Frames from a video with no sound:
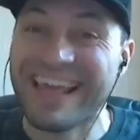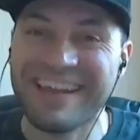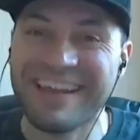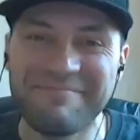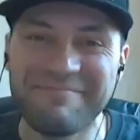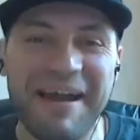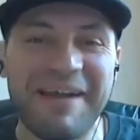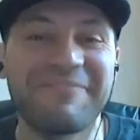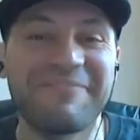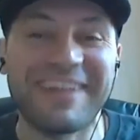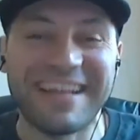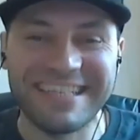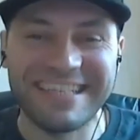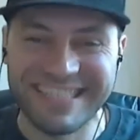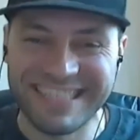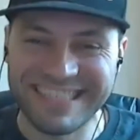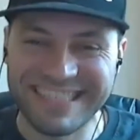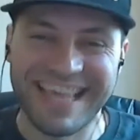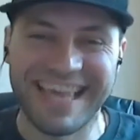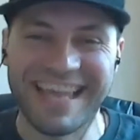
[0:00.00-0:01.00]
getting, my
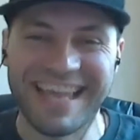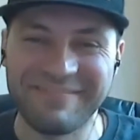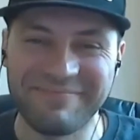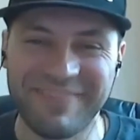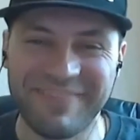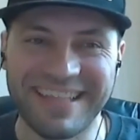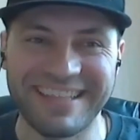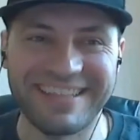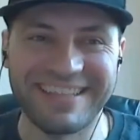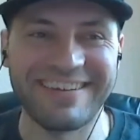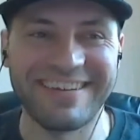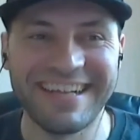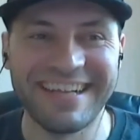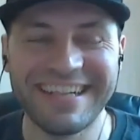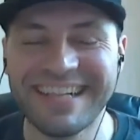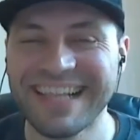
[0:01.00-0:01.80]
French is getting better.